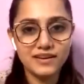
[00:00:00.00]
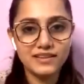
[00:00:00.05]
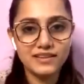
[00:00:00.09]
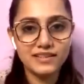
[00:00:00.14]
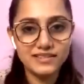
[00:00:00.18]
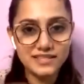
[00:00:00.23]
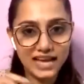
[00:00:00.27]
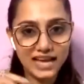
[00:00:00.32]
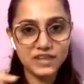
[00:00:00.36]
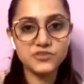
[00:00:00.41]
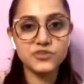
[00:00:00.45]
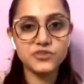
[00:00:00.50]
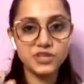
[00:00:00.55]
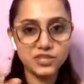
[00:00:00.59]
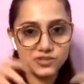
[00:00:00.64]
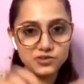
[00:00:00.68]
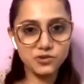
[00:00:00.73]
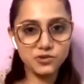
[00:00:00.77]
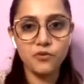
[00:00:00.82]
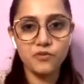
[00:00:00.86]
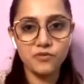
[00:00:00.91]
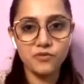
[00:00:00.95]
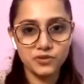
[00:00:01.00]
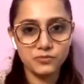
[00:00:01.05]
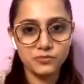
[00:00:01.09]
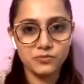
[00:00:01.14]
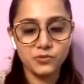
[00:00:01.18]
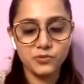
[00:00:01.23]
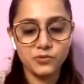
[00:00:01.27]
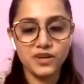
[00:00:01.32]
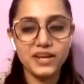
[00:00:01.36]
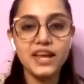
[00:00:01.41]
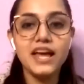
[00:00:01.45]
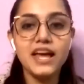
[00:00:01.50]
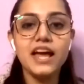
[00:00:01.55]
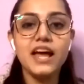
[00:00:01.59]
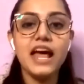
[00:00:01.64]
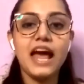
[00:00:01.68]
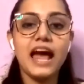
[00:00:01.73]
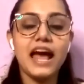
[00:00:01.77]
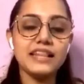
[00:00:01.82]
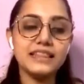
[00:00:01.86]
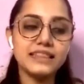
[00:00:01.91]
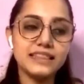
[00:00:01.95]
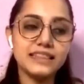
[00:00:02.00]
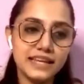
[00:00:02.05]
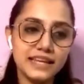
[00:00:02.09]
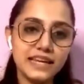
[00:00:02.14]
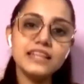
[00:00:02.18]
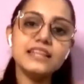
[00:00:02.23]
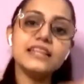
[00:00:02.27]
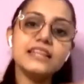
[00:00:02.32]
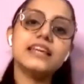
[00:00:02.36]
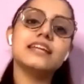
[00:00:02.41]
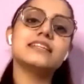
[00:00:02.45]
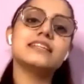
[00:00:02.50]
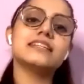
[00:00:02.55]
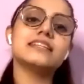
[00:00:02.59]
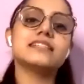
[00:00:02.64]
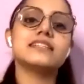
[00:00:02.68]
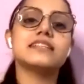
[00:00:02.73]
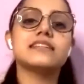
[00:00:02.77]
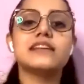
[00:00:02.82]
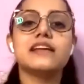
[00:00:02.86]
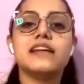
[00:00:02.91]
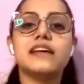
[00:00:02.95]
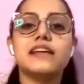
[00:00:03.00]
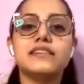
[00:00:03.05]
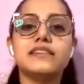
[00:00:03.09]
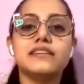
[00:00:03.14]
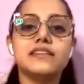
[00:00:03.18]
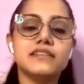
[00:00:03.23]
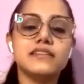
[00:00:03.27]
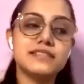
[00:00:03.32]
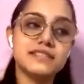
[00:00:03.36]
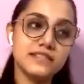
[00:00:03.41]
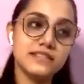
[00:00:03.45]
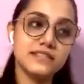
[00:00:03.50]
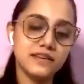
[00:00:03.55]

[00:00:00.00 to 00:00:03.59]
The hmm. Saturn is over the moon, and then it is the the